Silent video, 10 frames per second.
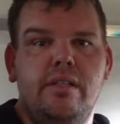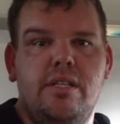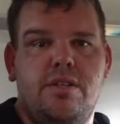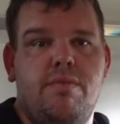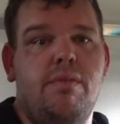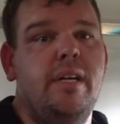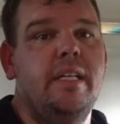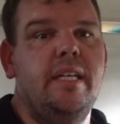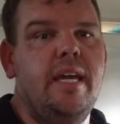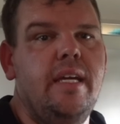Just
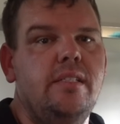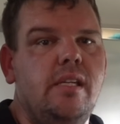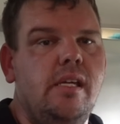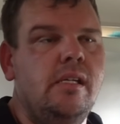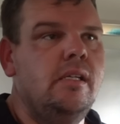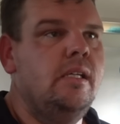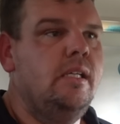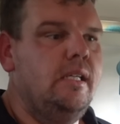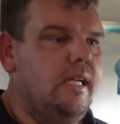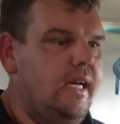really easy
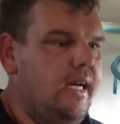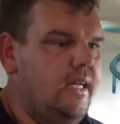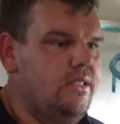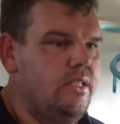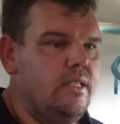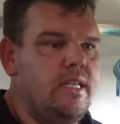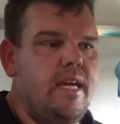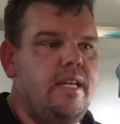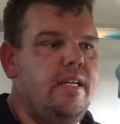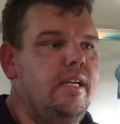to
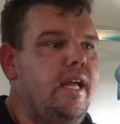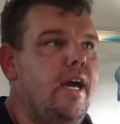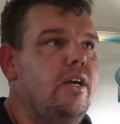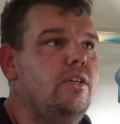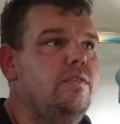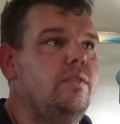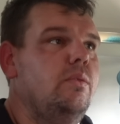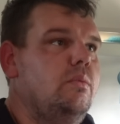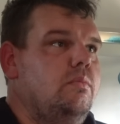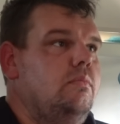get in and out
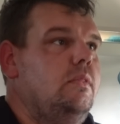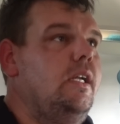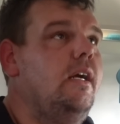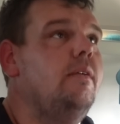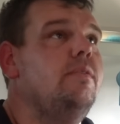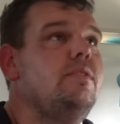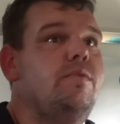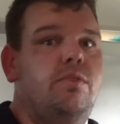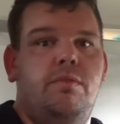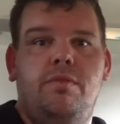of. You know, it's
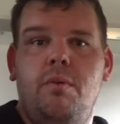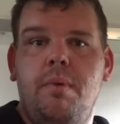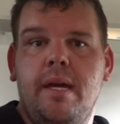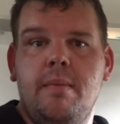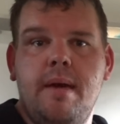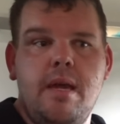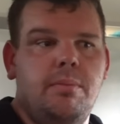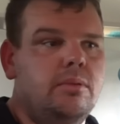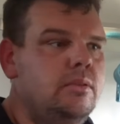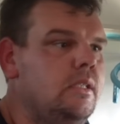for bigger
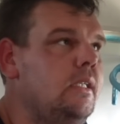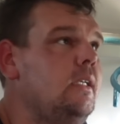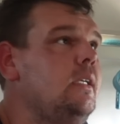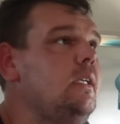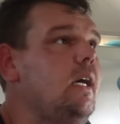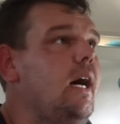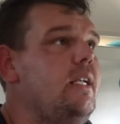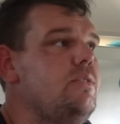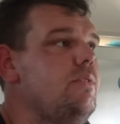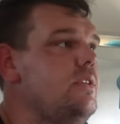people.
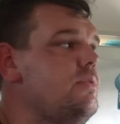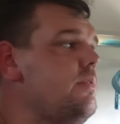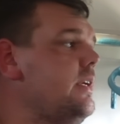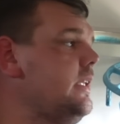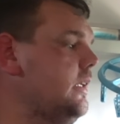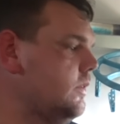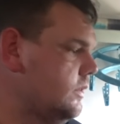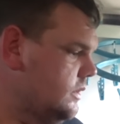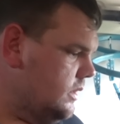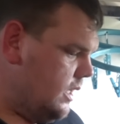It's really
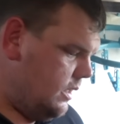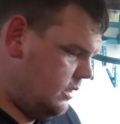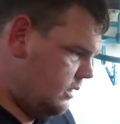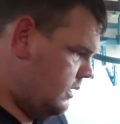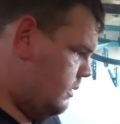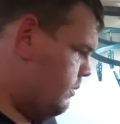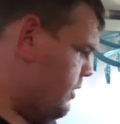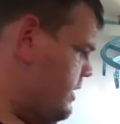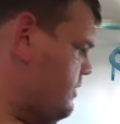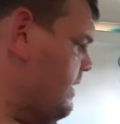good. So
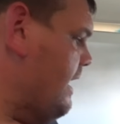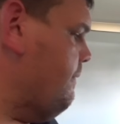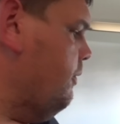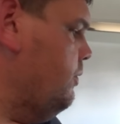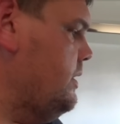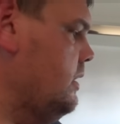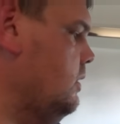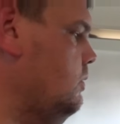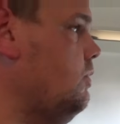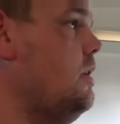pretty straightforward. You
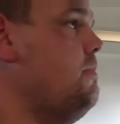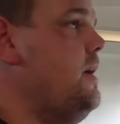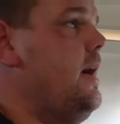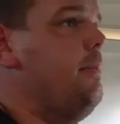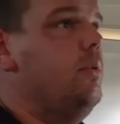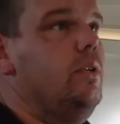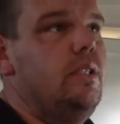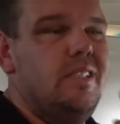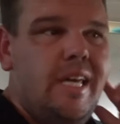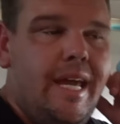got all your power
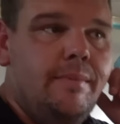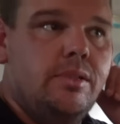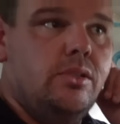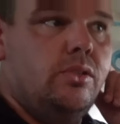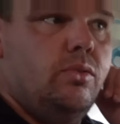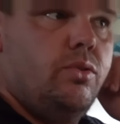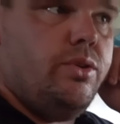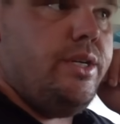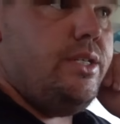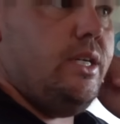points, heaps of storage,